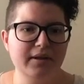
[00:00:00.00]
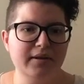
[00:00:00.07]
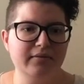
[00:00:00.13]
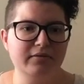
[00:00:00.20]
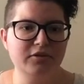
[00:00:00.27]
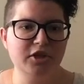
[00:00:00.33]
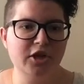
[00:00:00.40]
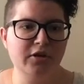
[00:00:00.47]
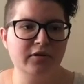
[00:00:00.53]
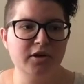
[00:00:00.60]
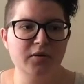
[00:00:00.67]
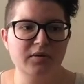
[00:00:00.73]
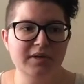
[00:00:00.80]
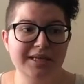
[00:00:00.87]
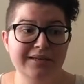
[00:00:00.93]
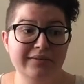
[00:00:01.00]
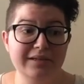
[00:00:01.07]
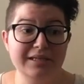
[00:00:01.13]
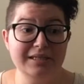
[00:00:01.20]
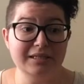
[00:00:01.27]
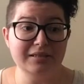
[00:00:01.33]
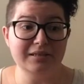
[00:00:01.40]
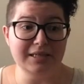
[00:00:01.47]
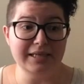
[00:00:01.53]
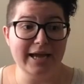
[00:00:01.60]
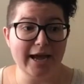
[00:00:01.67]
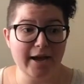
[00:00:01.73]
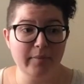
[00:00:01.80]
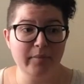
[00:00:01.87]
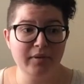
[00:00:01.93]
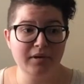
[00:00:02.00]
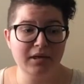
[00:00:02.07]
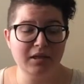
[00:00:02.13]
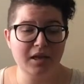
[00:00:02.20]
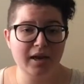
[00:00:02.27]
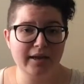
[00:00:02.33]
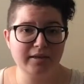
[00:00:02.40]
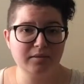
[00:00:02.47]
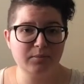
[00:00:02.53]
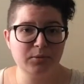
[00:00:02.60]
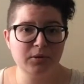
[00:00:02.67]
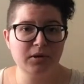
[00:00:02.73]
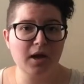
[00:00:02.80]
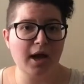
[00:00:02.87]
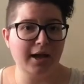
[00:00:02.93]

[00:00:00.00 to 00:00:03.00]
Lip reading: Jericho and Evie did happen in the next book,